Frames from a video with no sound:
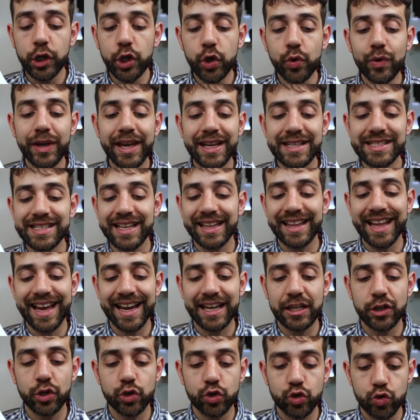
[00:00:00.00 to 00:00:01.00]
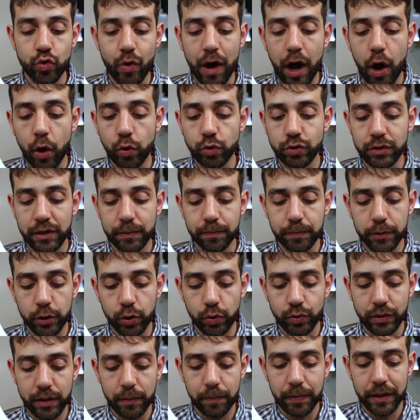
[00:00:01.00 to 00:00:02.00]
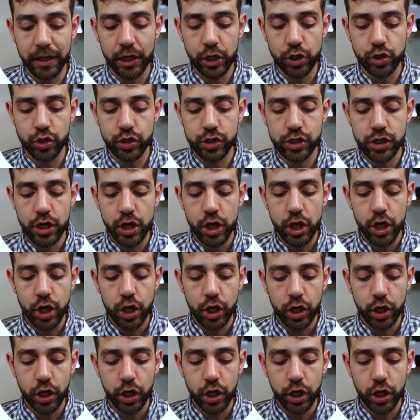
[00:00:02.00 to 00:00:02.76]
You can select it to auto-upload the pictures.